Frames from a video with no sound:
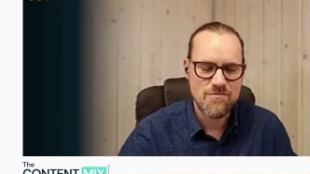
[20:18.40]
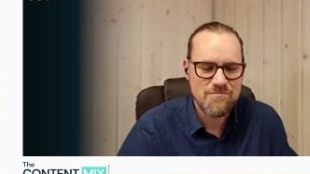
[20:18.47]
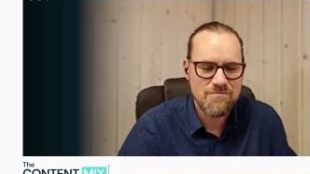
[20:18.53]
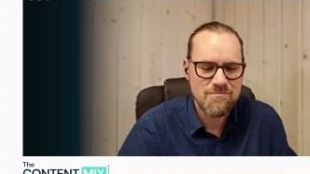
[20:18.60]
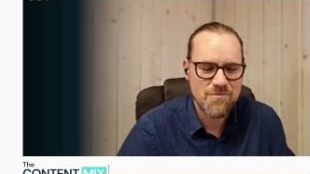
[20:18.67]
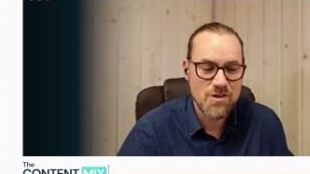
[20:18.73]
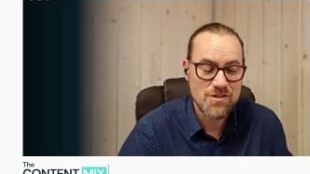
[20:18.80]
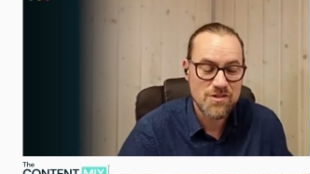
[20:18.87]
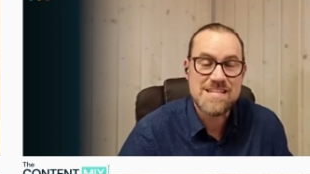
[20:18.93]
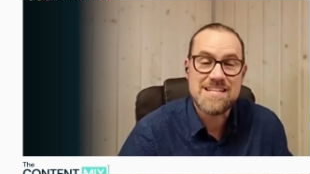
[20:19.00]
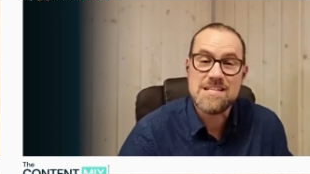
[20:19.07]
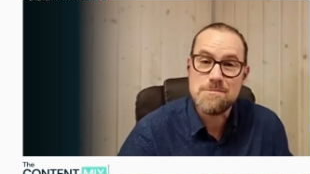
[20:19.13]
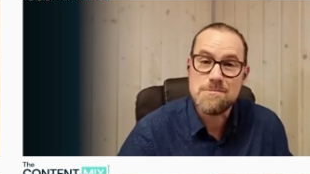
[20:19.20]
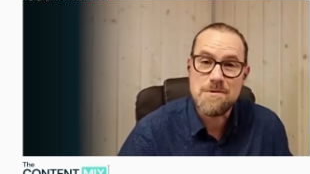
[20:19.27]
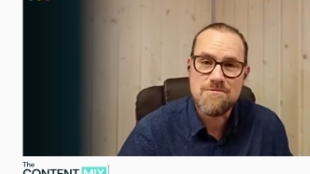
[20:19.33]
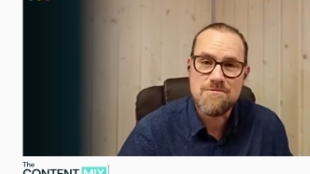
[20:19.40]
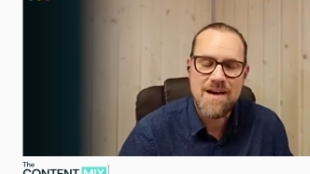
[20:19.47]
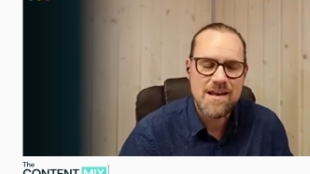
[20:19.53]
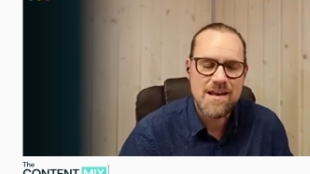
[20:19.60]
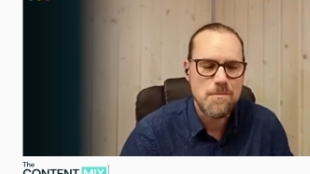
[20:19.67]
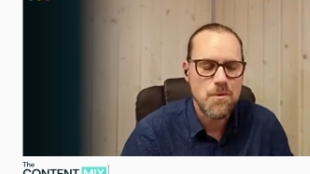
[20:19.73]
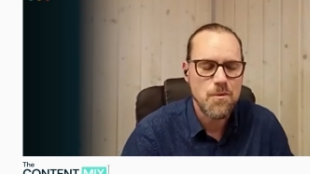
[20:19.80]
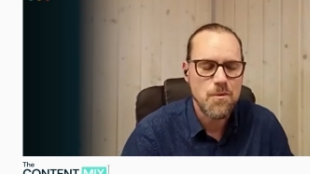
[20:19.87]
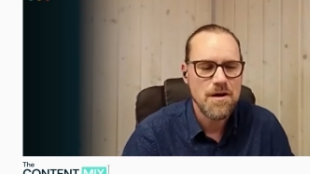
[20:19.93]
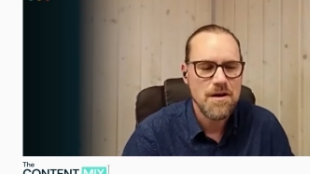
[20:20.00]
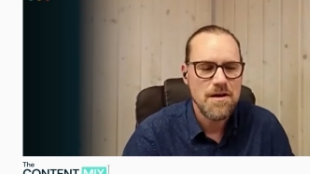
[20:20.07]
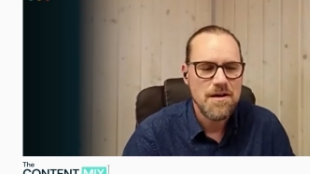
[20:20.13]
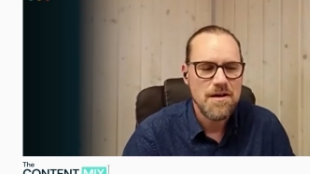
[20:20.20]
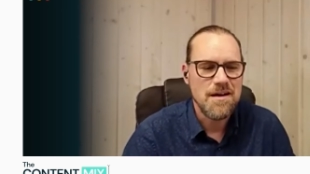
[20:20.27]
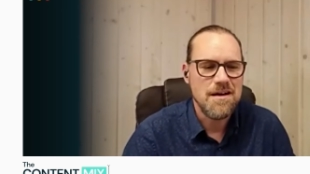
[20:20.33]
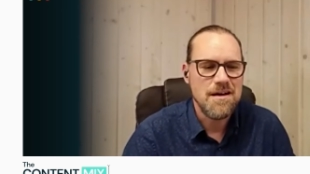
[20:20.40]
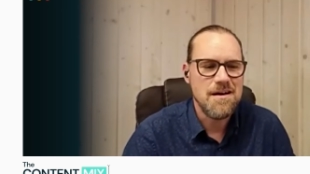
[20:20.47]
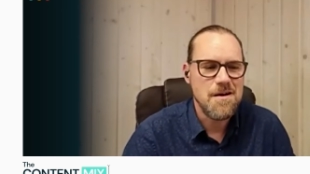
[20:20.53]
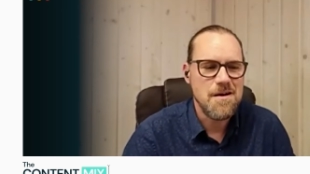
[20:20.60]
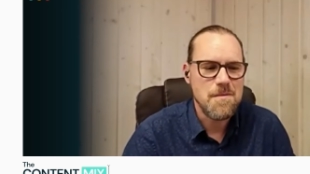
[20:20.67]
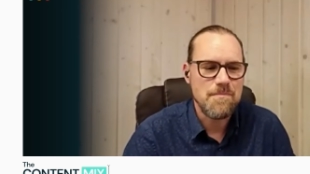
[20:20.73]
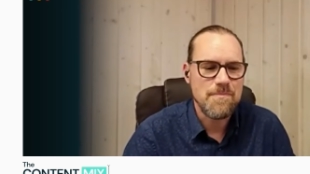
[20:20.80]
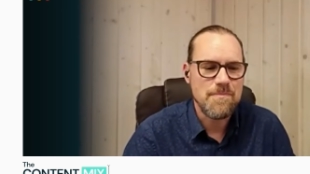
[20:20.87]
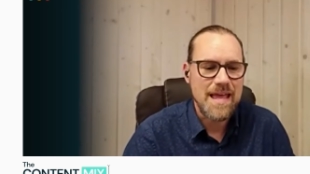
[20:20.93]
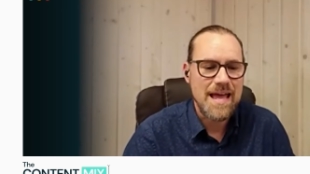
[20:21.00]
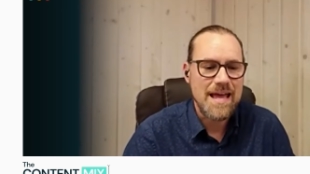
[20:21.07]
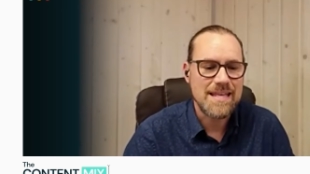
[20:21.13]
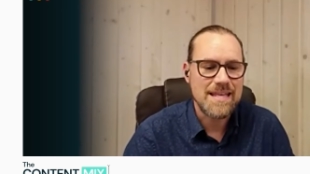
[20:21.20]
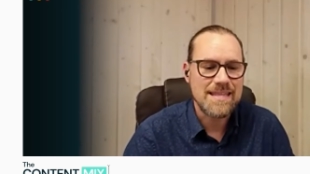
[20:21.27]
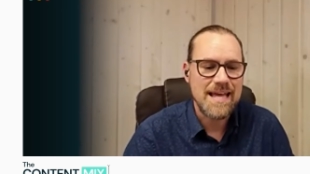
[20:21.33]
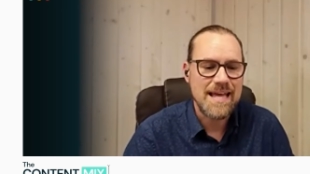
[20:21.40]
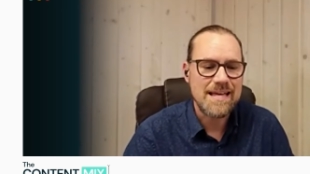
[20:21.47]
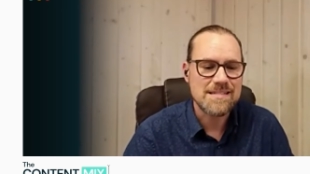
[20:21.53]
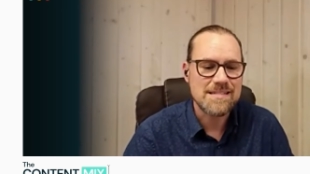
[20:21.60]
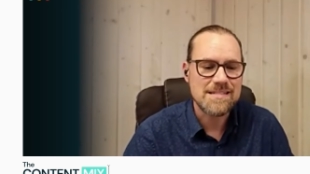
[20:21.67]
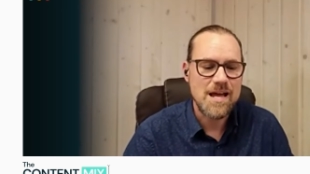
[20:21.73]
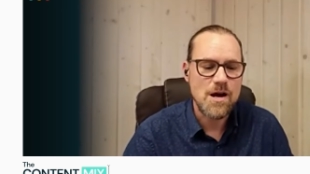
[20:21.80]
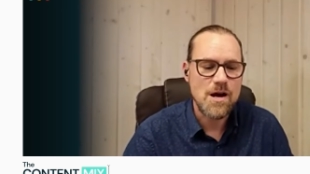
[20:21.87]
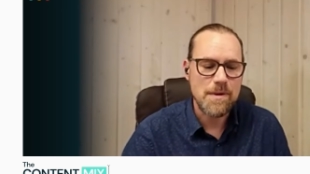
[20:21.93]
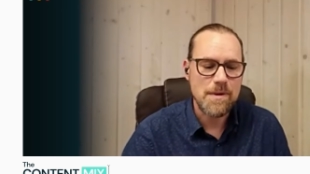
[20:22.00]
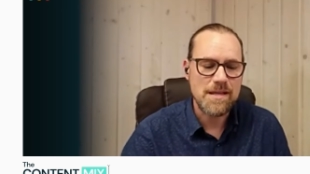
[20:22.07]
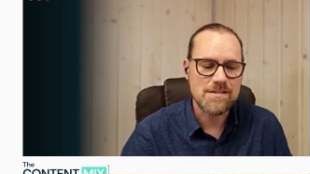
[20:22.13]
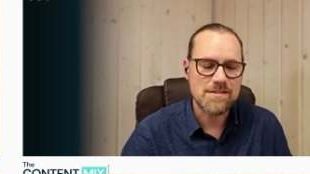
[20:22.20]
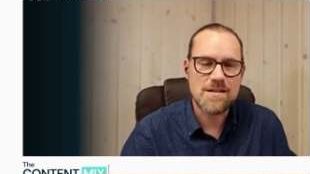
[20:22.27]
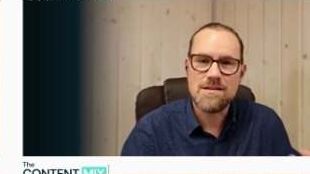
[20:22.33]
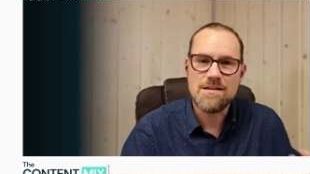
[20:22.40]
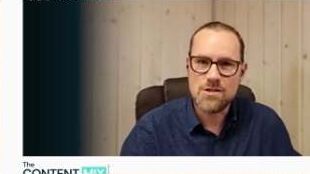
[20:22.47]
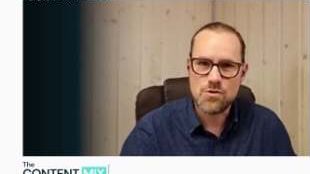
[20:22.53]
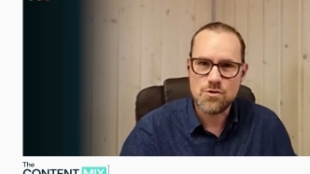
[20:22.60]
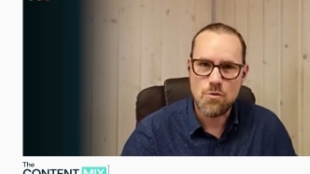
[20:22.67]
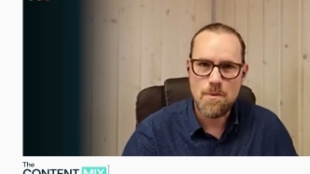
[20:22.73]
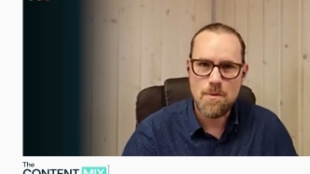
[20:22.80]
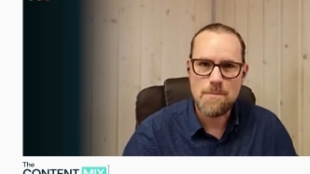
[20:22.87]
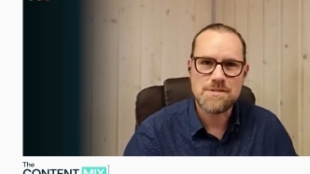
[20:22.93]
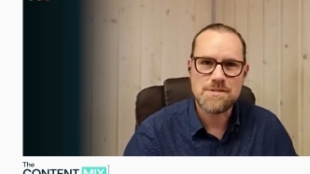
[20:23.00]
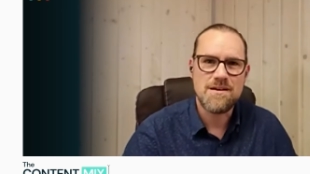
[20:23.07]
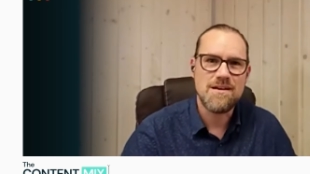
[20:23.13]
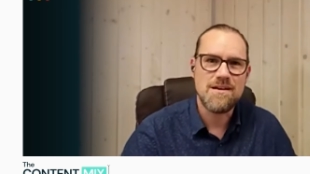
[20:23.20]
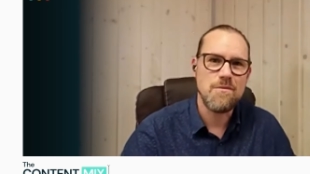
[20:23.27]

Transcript: considered to be valuable. And that has now been turned into a website.